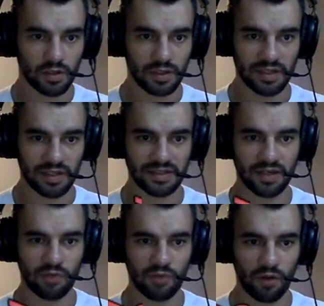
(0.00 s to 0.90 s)
SM
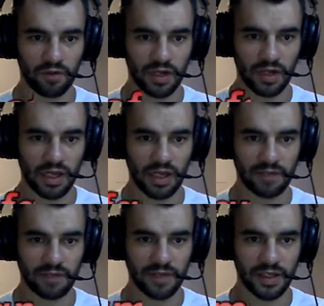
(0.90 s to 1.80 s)
All For God,
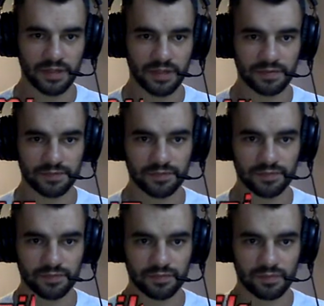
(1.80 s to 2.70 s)
man.
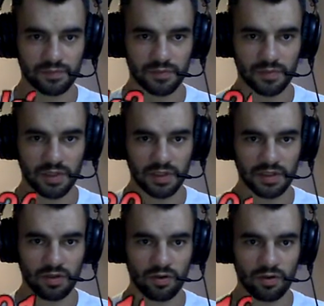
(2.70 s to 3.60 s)
Let's go
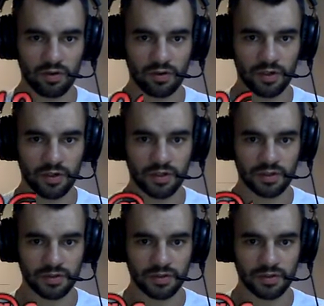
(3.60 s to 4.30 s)
to orders.